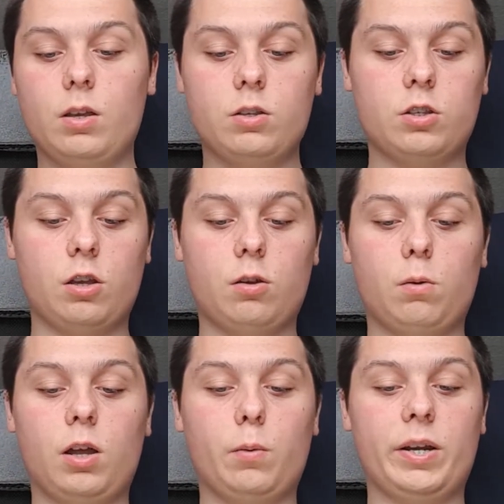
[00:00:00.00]
So
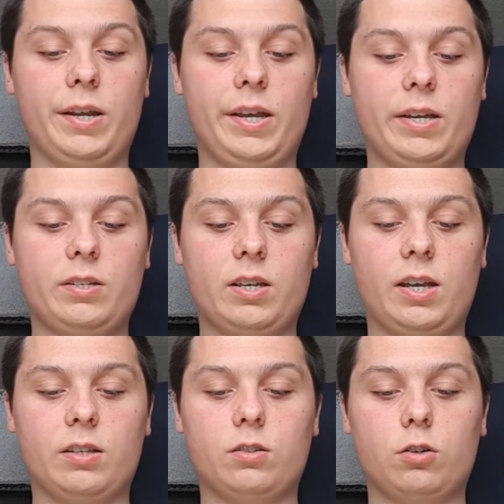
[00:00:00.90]
I went ahead
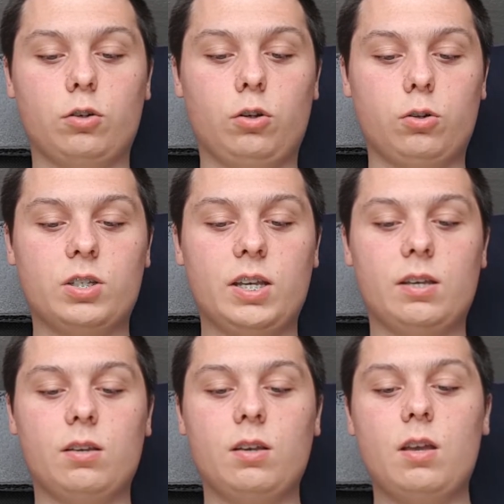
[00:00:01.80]
and got it.
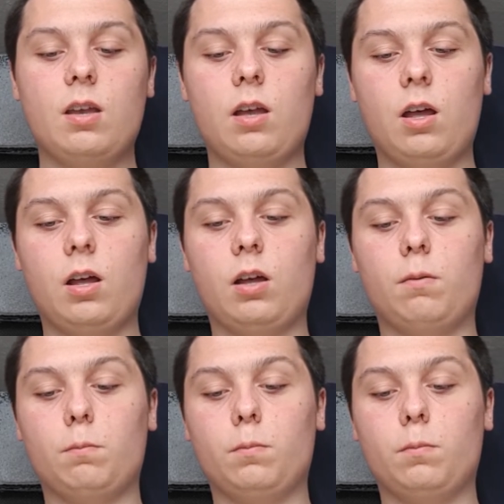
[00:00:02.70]
As